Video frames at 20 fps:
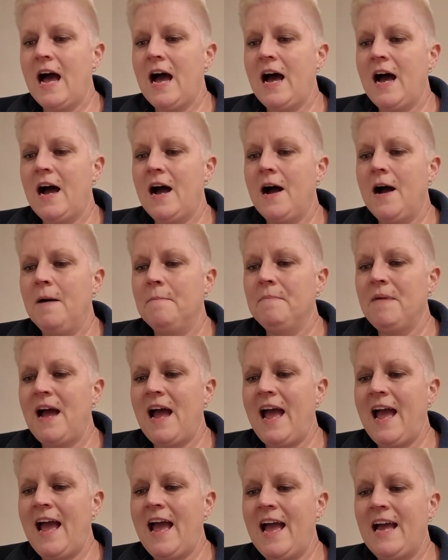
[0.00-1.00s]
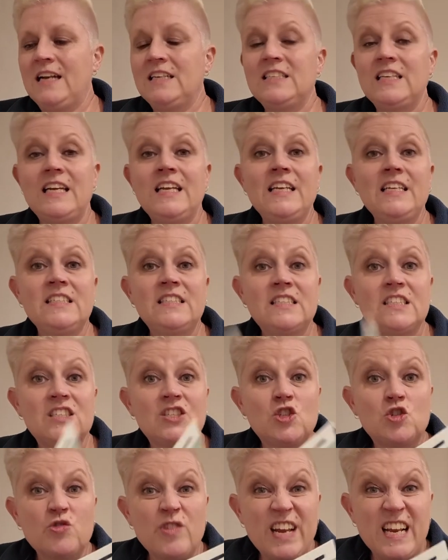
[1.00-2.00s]
and it is
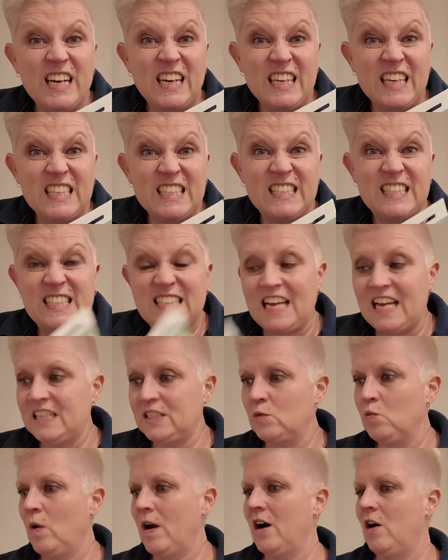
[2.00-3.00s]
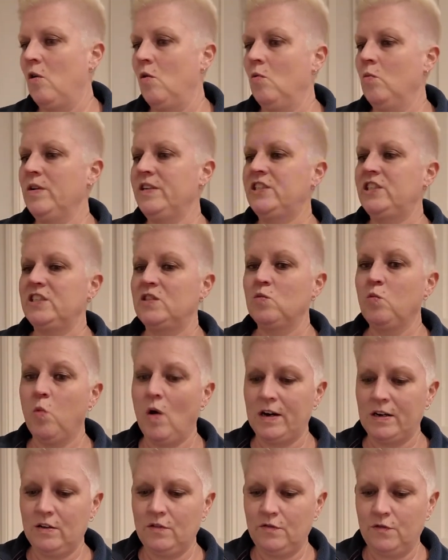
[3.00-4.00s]
stringless as well, which is
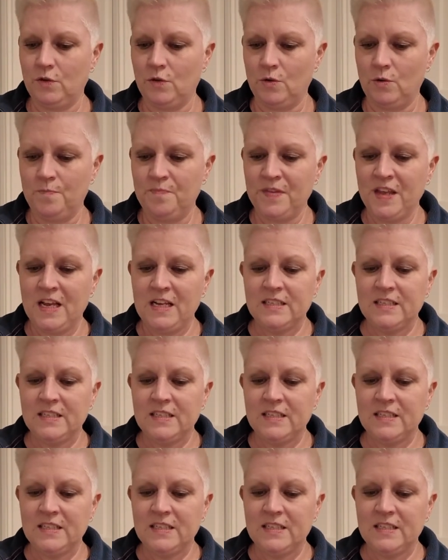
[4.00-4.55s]
wonderful.